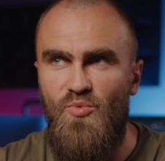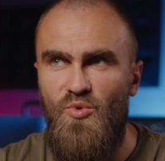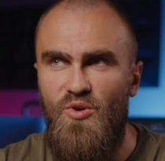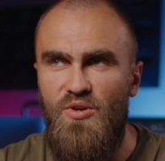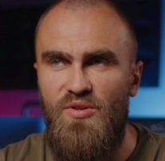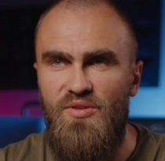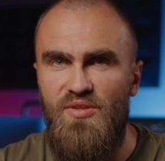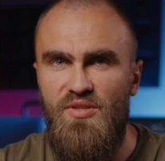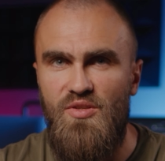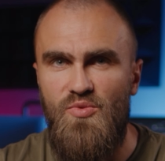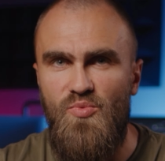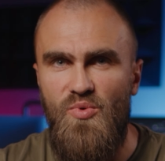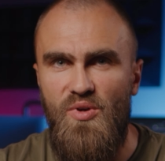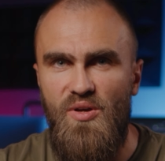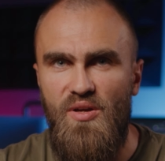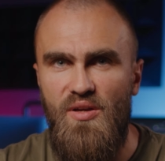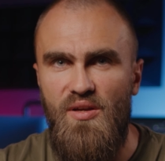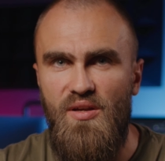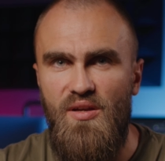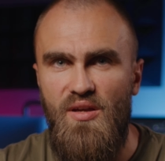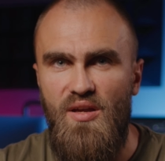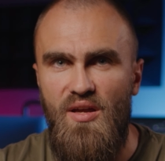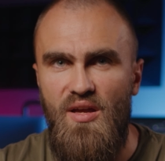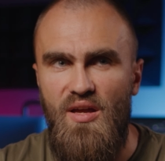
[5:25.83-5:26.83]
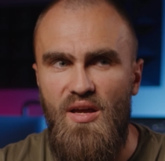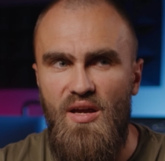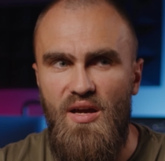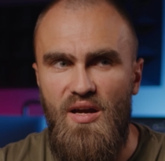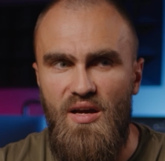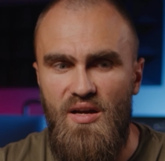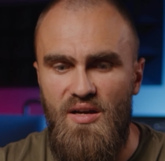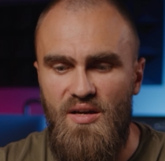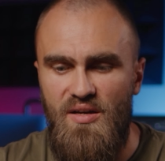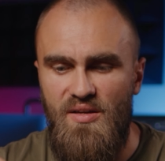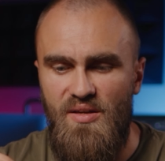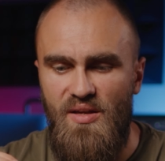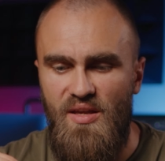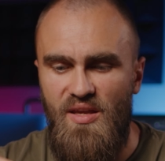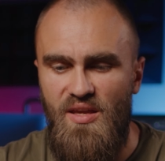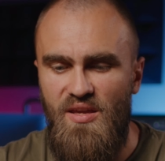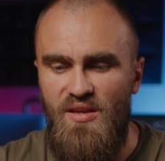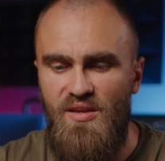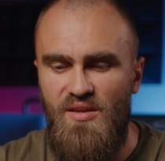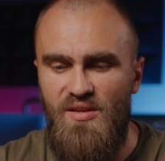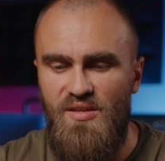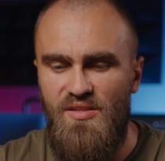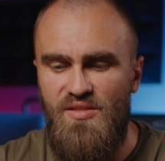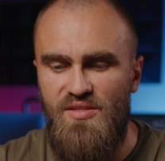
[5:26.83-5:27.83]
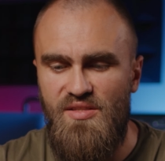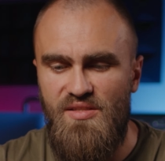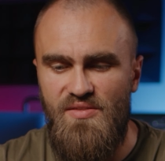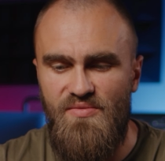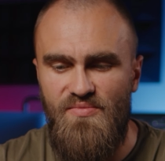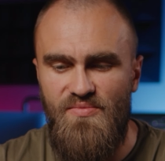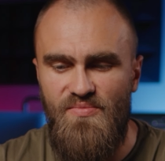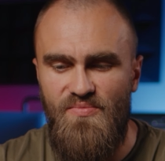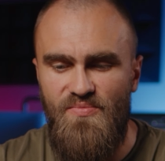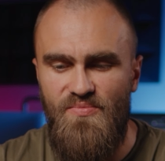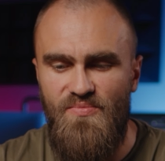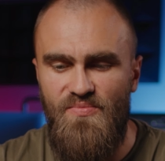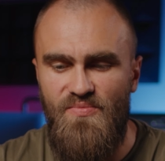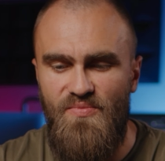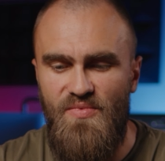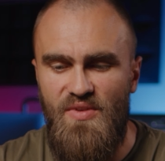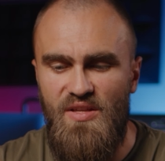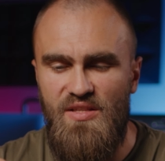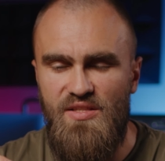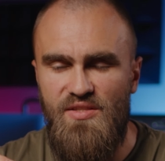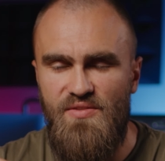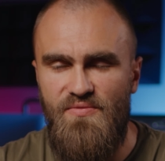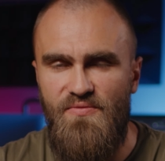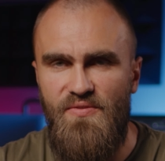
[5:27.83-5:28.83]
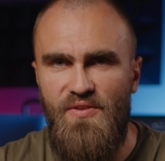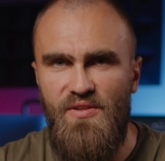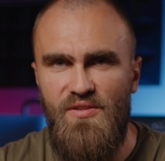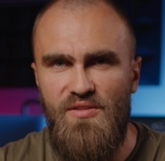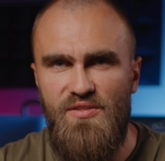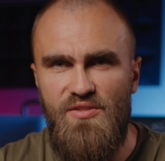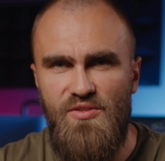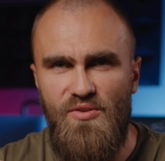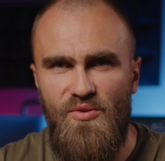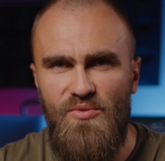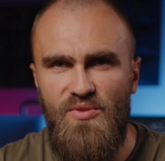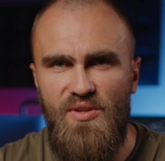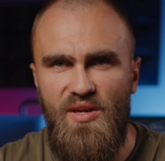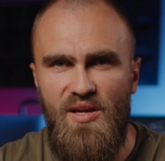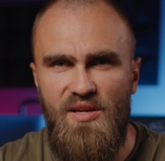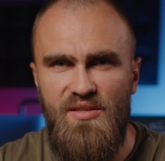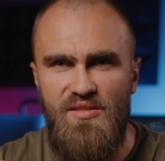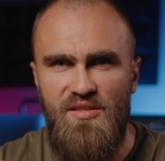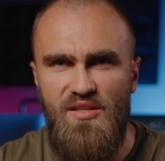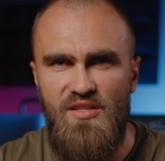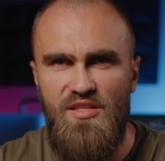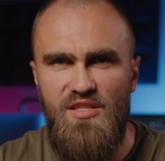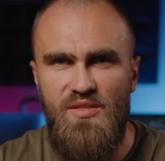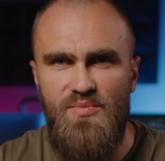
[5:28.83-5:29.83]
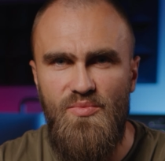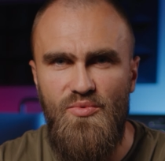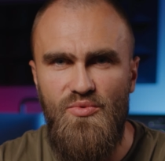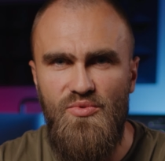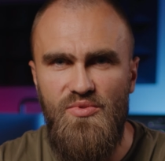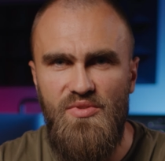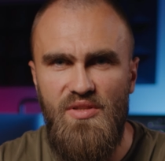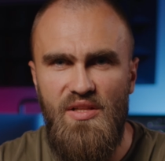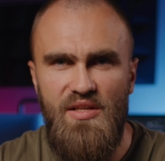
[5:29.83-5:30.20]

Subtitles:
work this way. Here it feels so nice and smooth,